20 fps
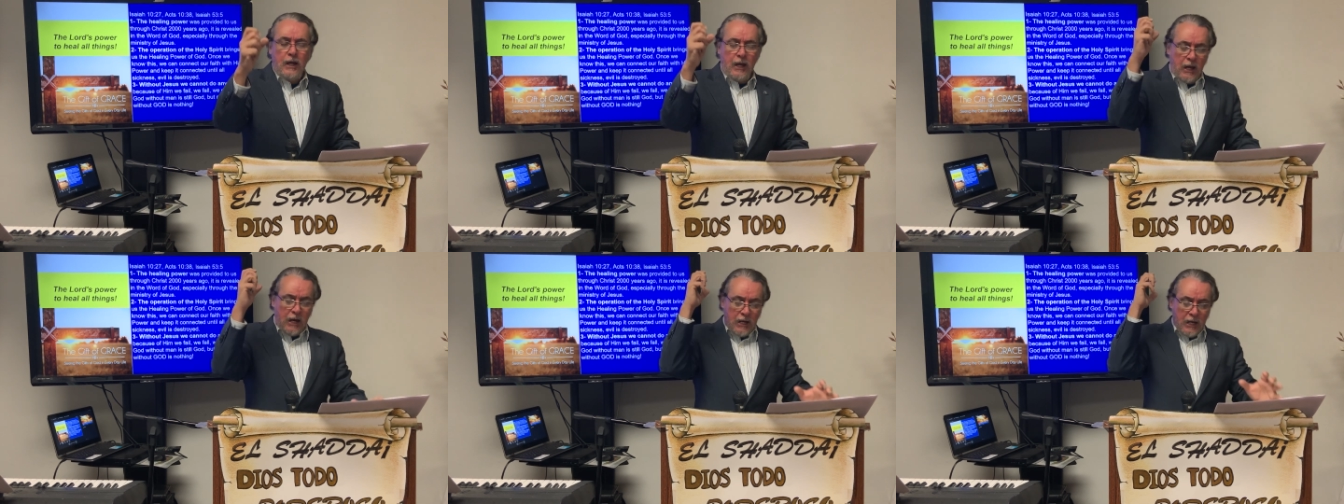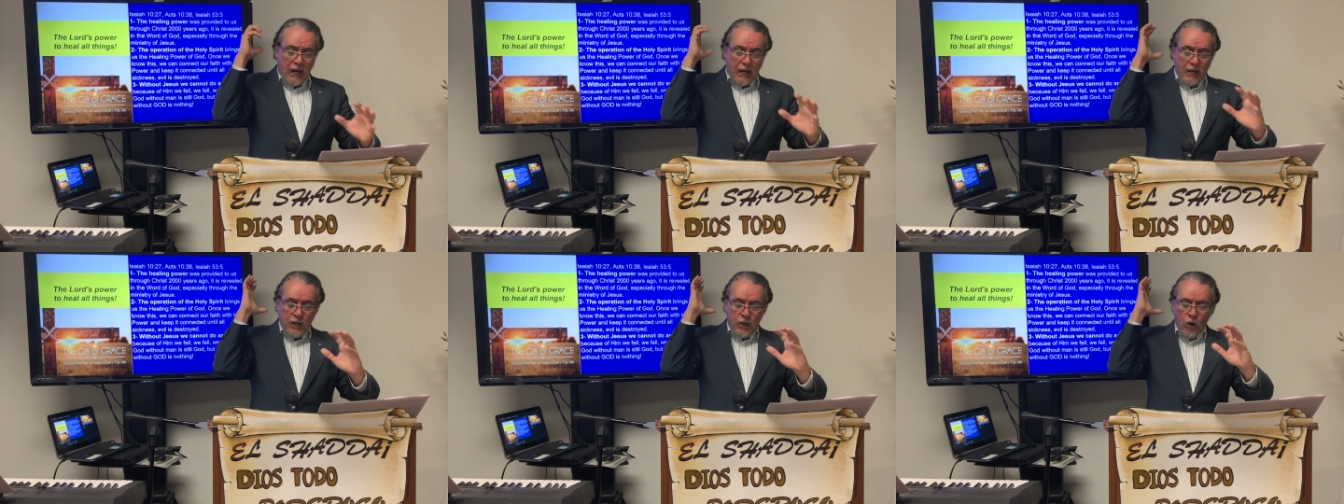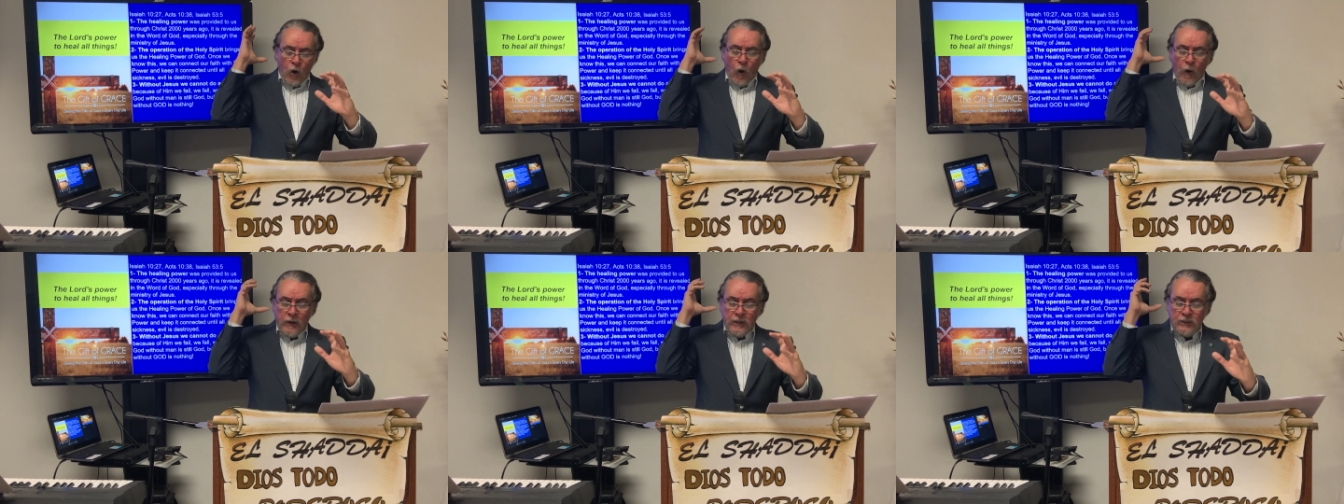an
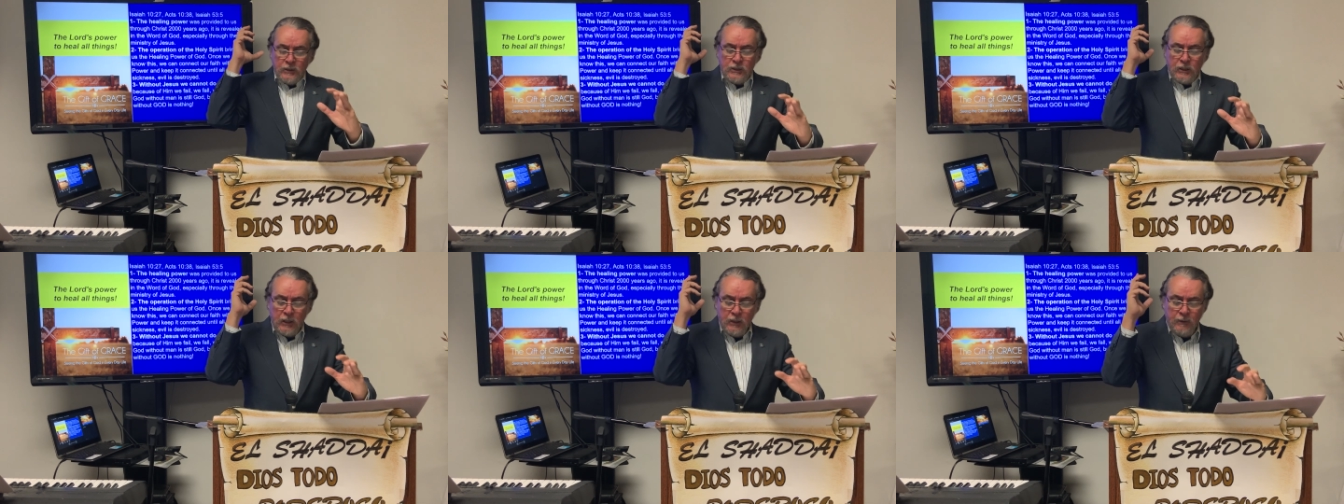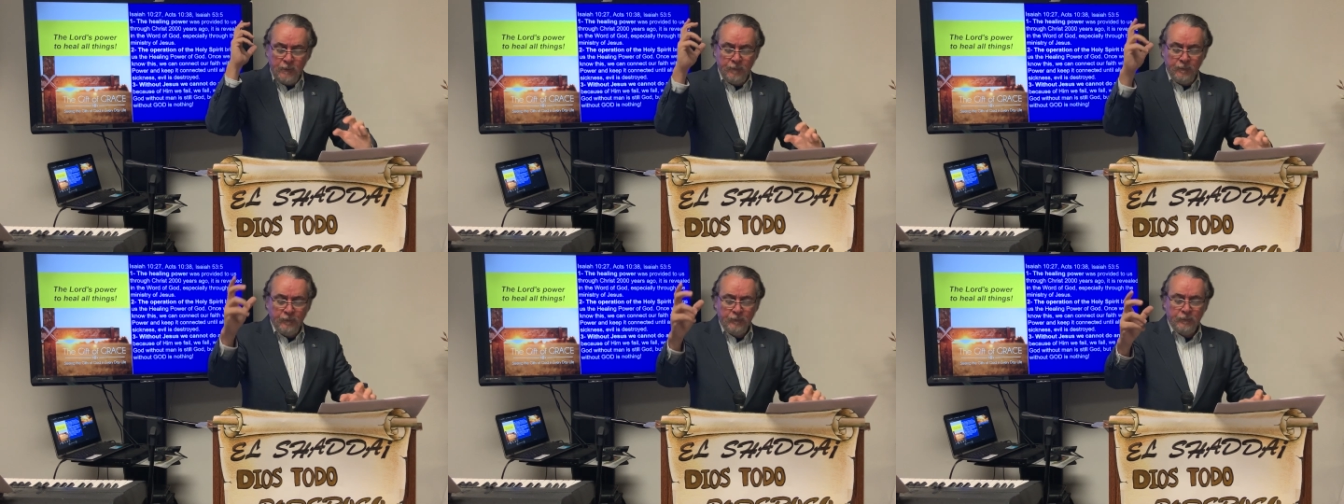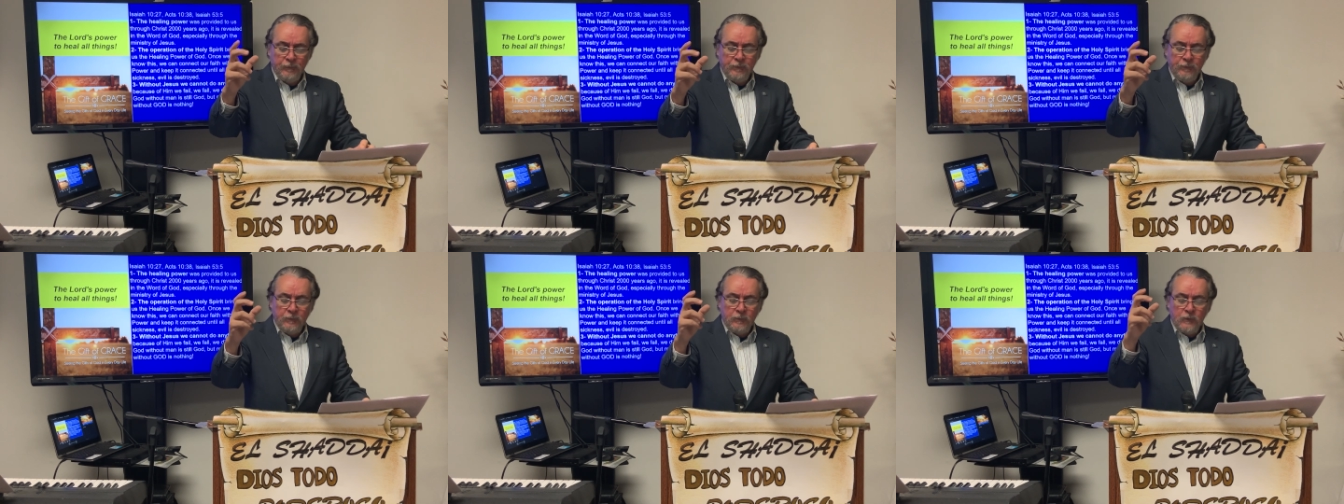
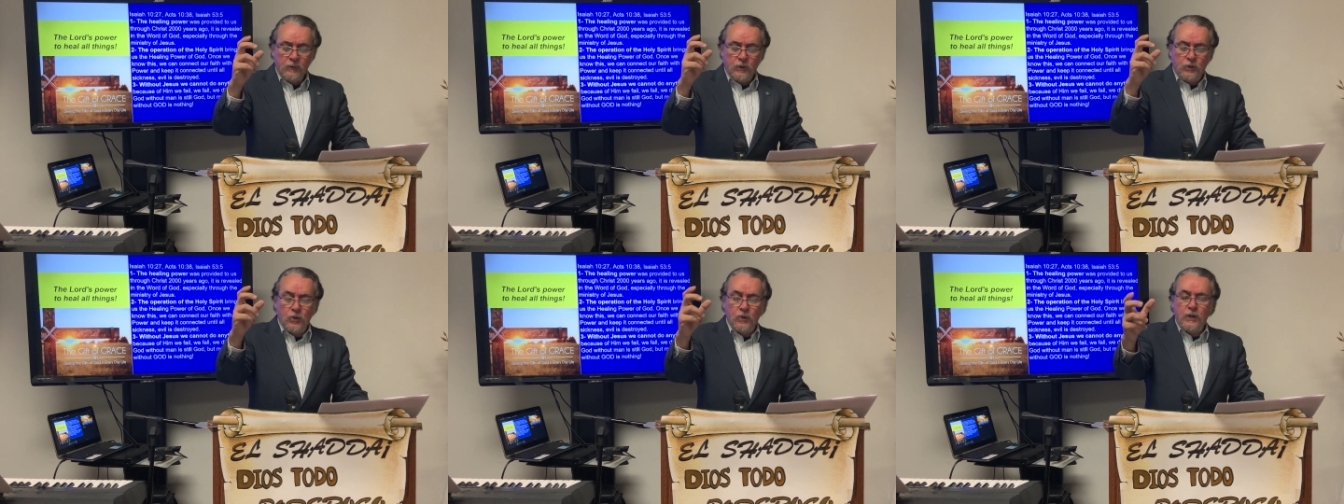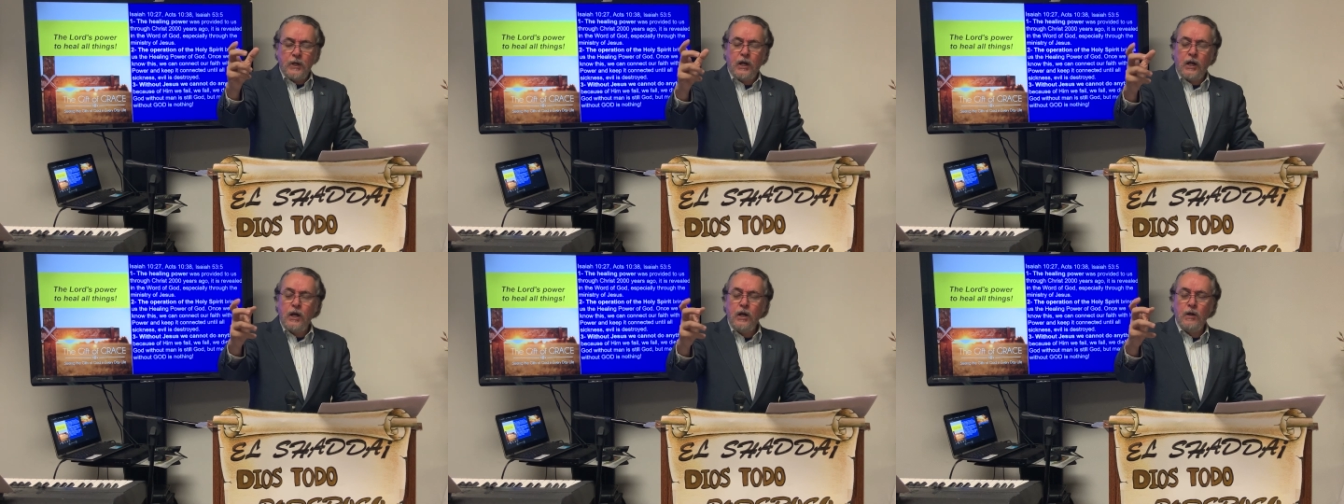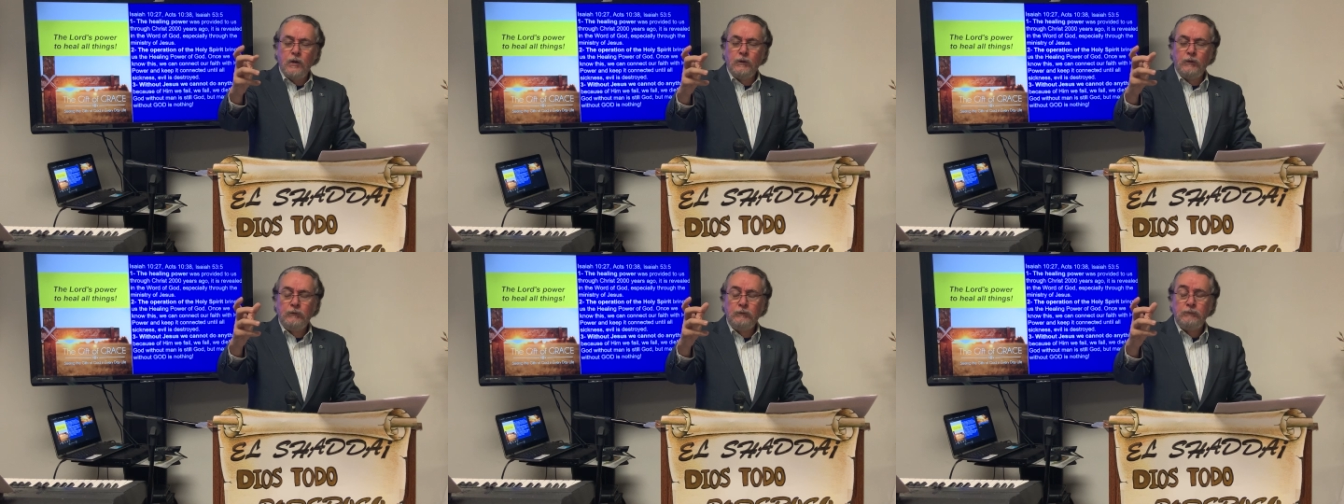anointing to
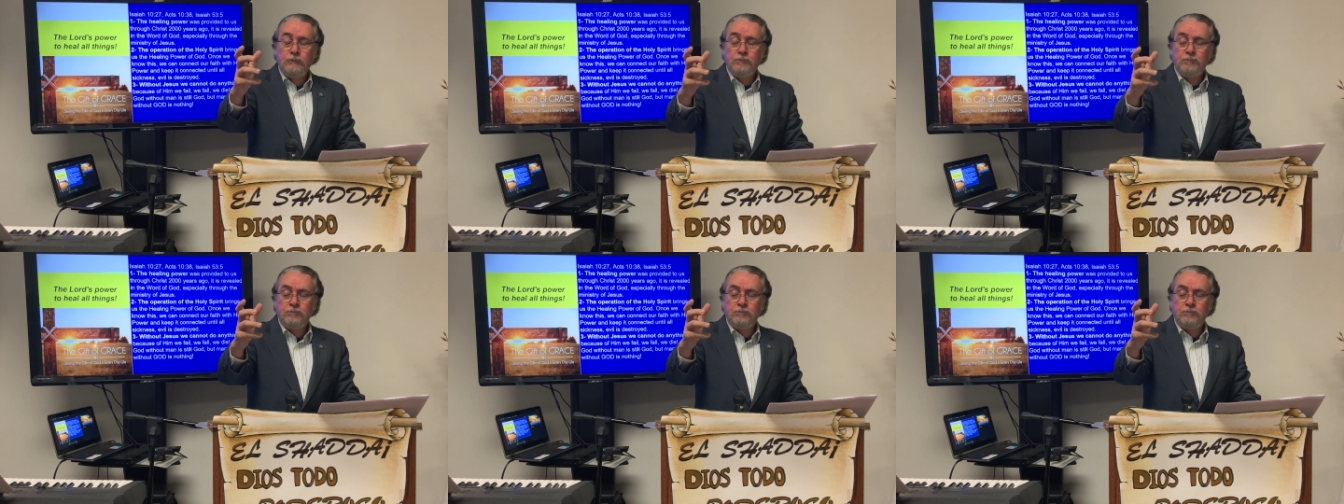heal